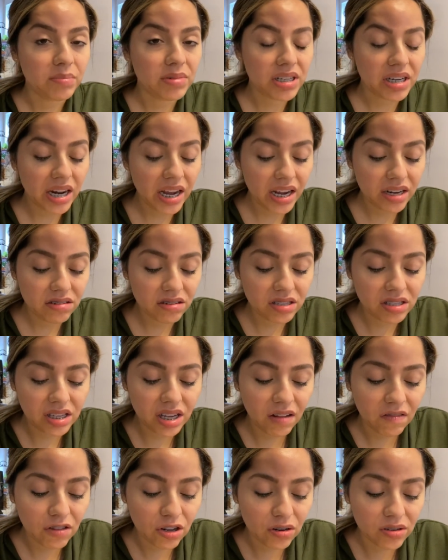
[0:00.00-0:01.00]
today to
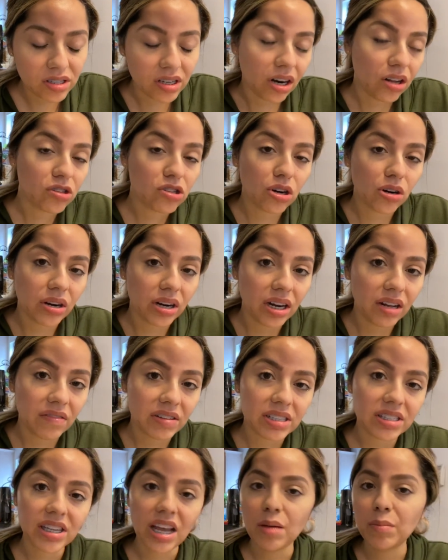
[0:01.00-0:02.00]
see if there's an alternative
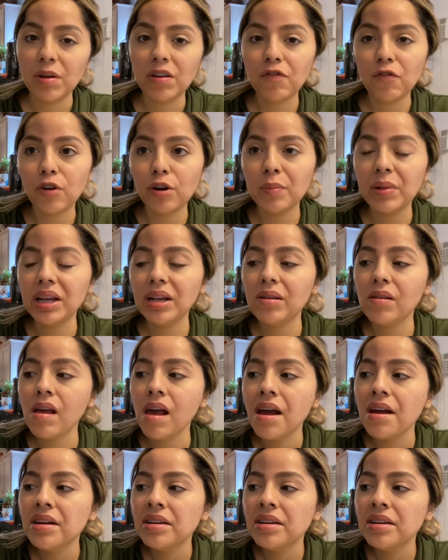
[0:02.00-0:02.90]
assignment for me.